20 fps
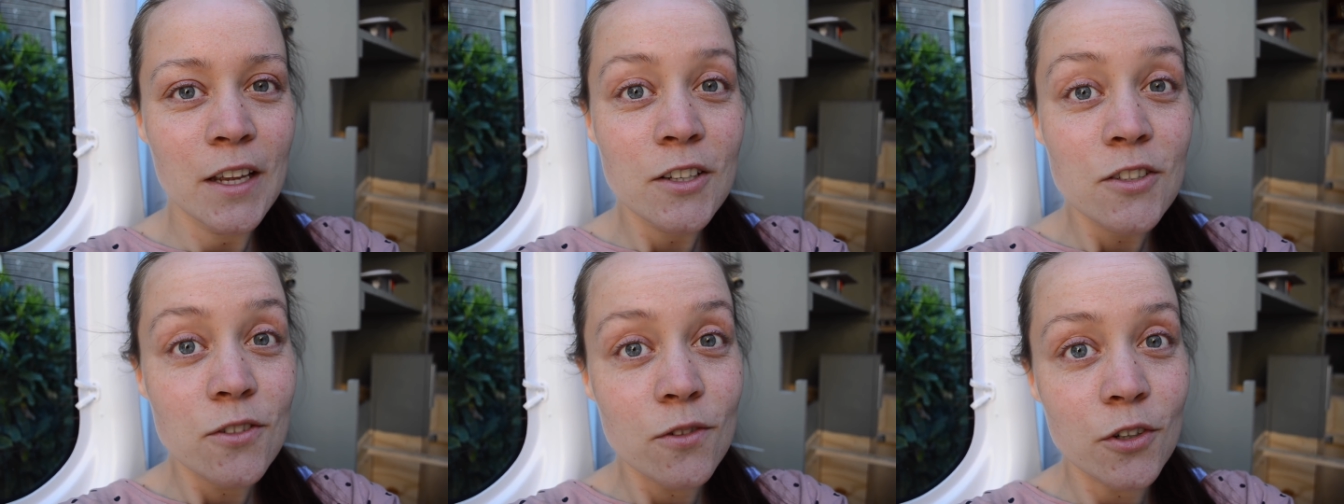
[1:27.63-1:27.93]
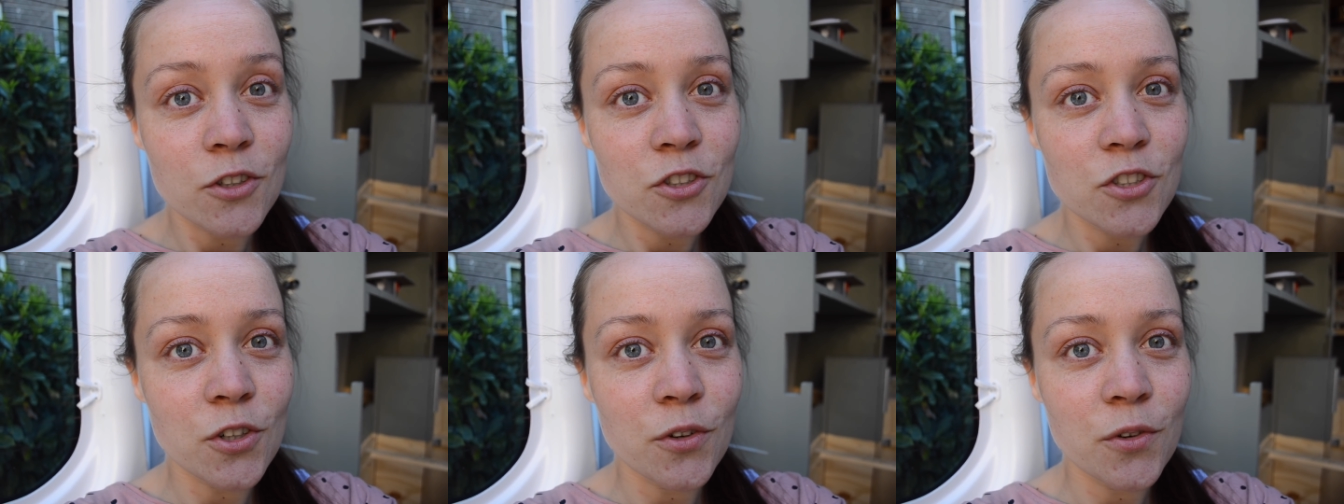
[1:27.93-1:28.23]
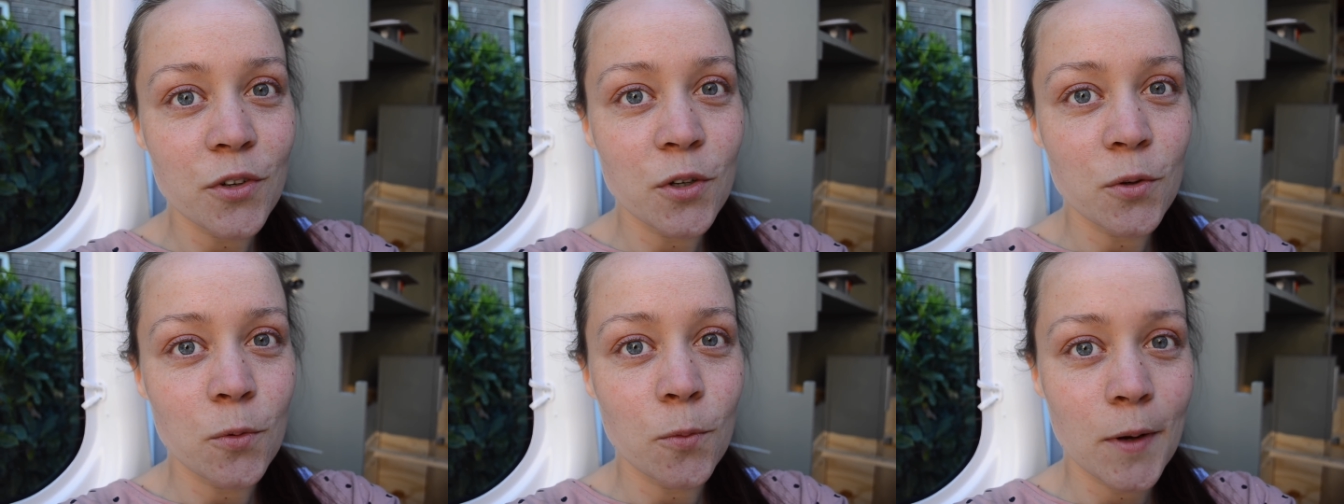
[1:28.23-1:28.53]
So I'll show
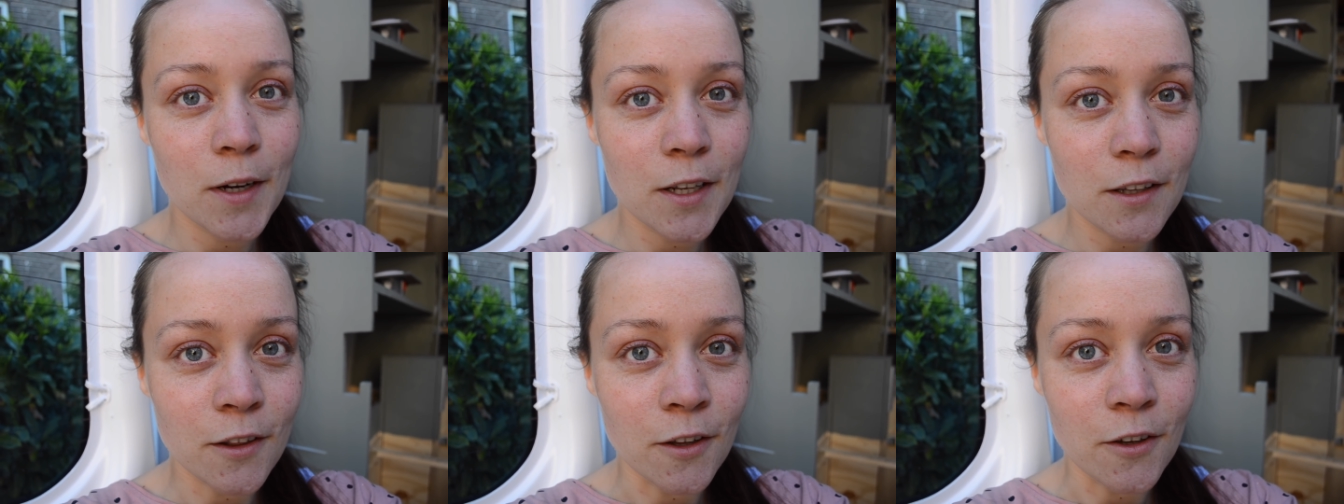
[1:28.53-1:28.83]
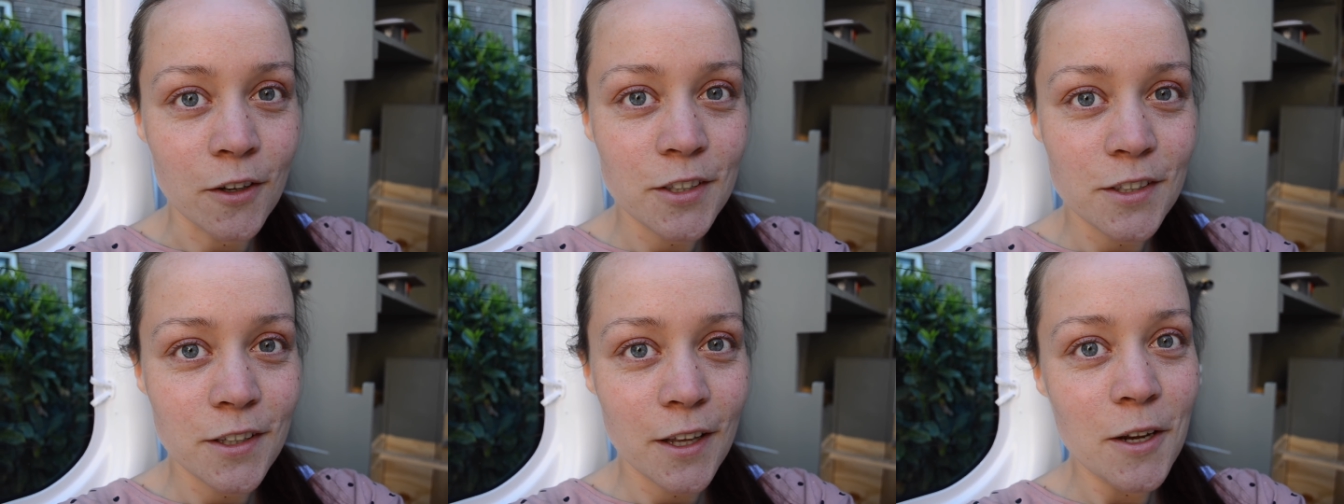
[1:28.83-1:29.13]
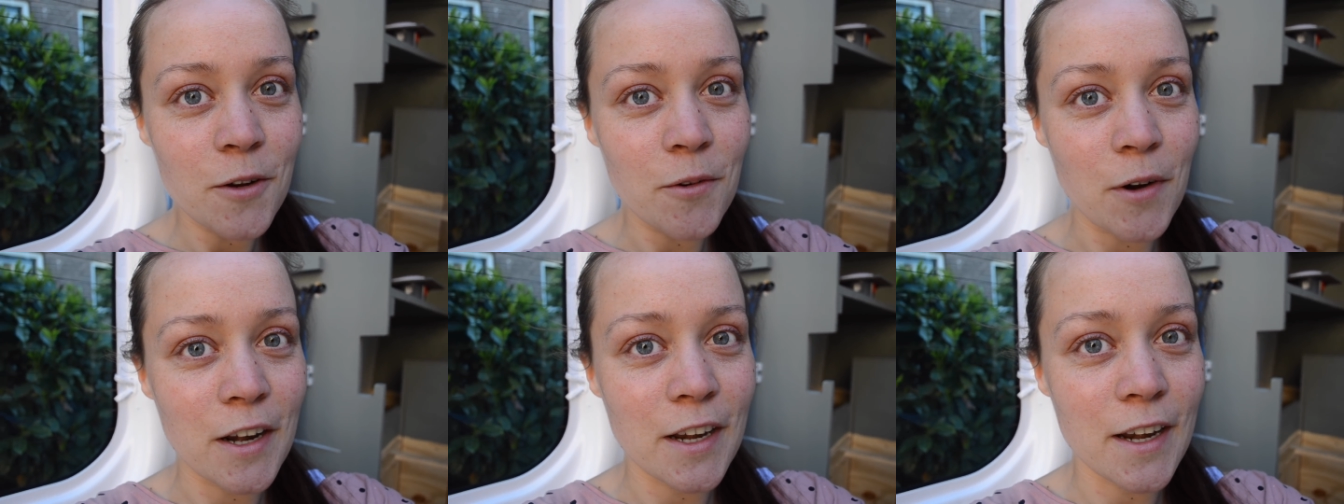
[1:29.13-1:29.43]
you what it looks
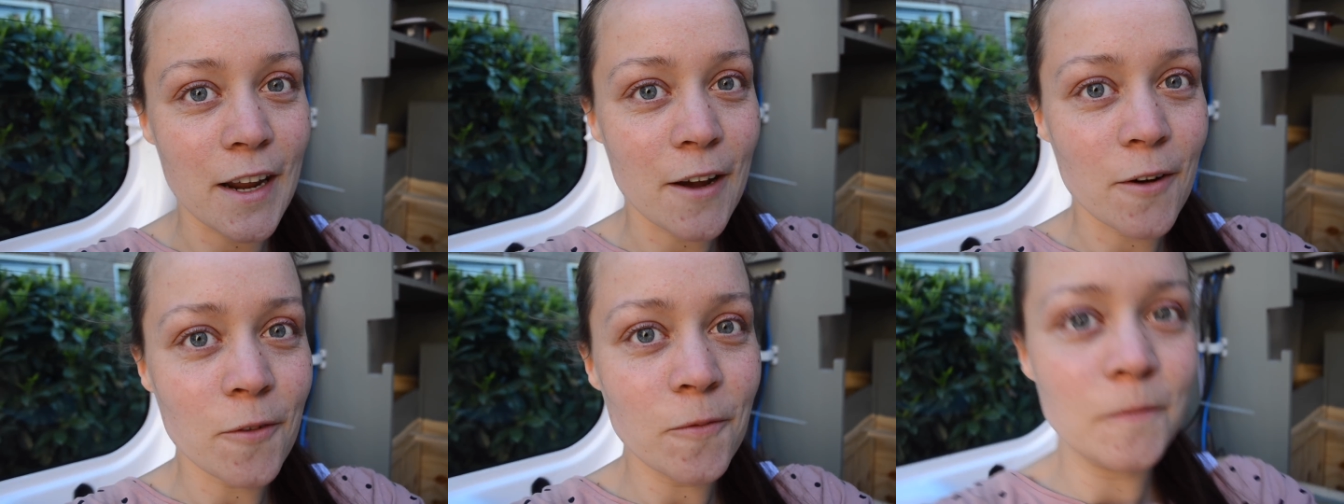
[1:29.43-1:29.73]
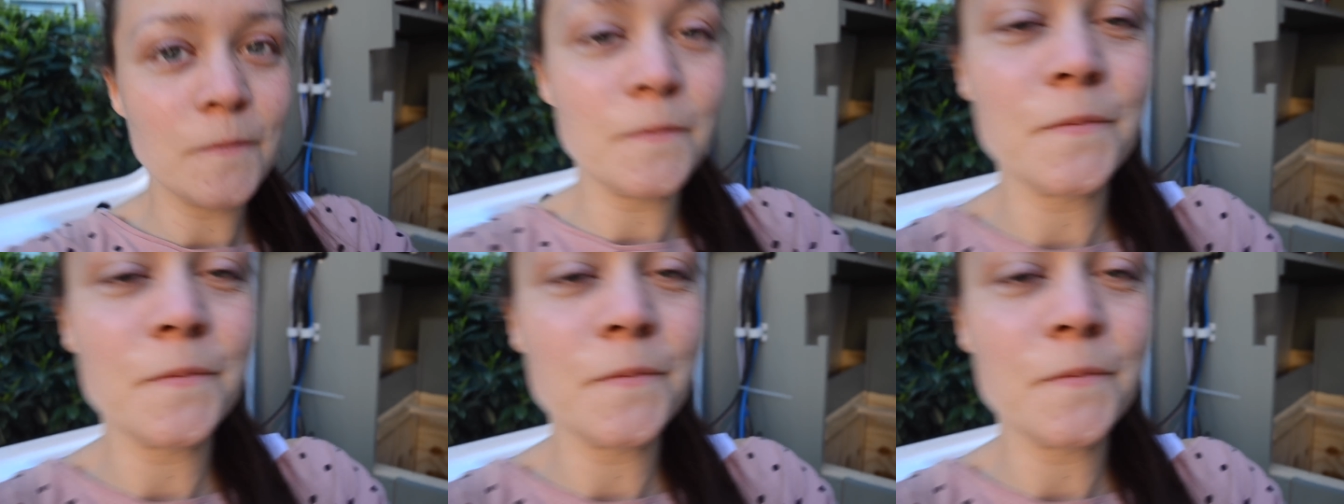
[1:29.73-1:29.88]
like right now.